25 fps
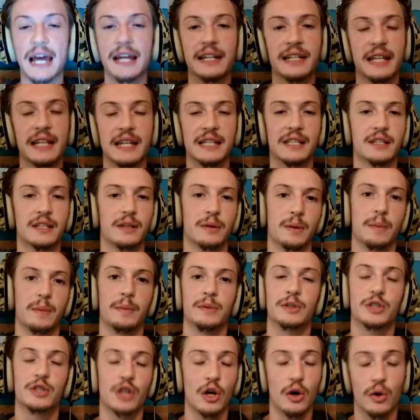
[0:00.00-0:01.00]
this.
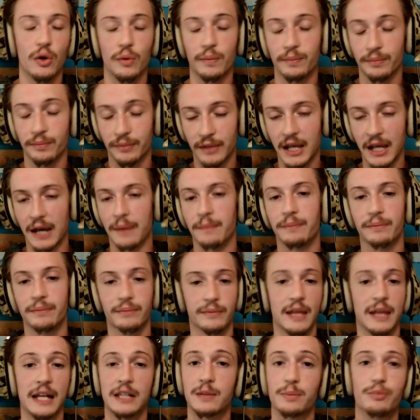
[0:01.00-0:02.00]
So yeah,
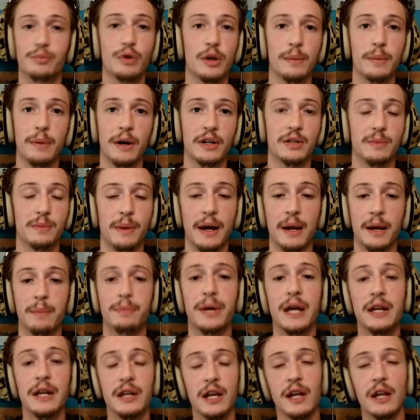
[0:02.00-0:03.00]
that's pretty much my
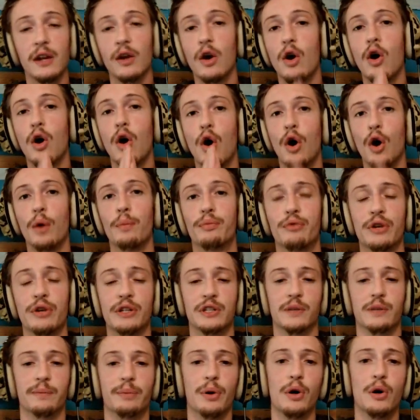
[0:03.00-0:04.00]
opinion on Prince
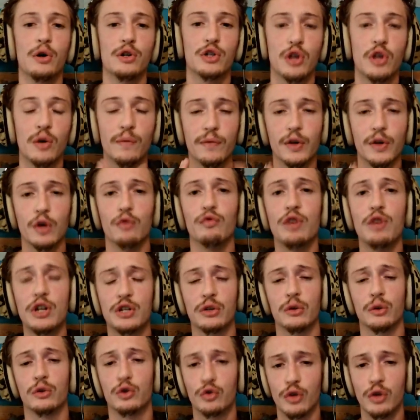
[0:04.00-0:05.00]
of Persia, the original
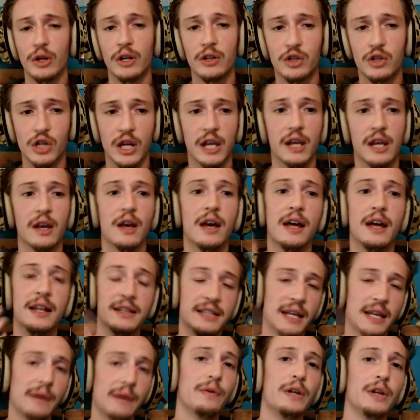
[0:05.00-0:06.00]
trilogy.
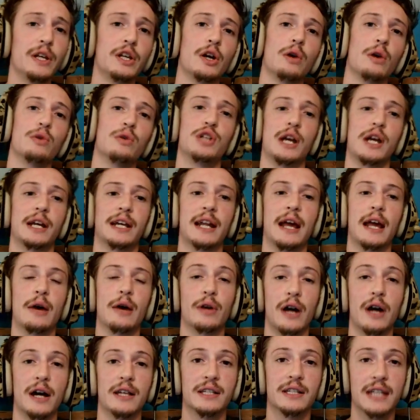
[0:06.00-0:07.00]
Definitely go check it out,
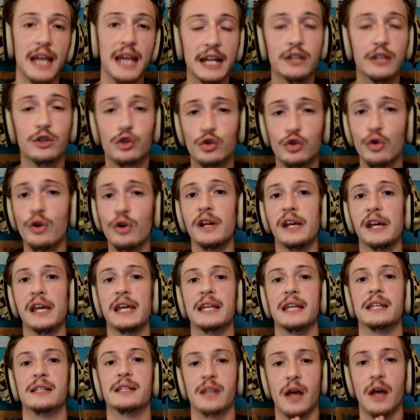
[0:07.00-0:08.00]
guys. It truly
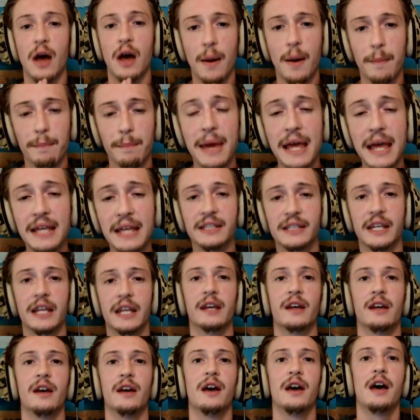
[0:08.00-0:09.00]
is amazing.
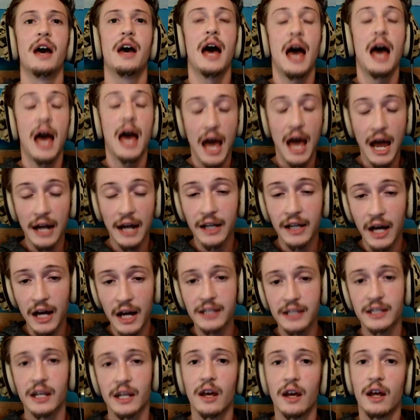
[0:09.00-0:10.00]
And
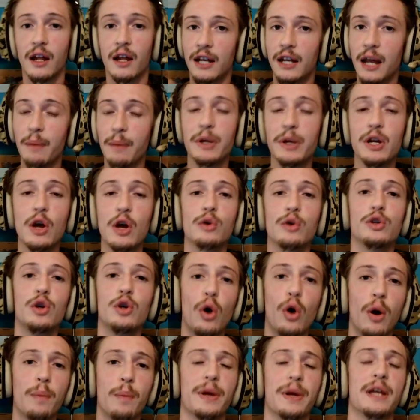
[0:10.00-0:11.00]
guys, let me know your
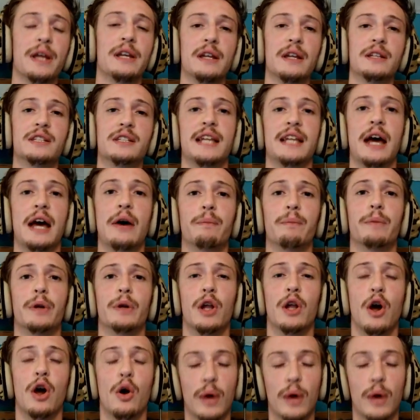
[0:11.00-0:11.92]
opinions down below